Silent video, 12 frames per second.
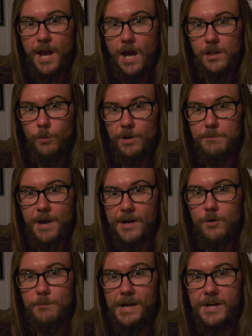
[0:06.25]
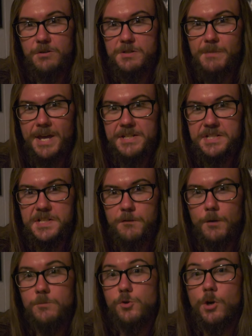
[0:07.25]
Halloween Michael Myers masks
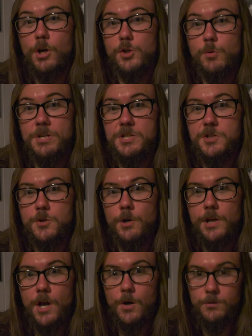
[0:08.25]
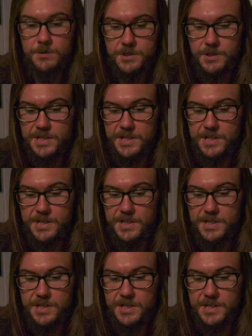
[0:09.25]
from Trick or Treat Studios.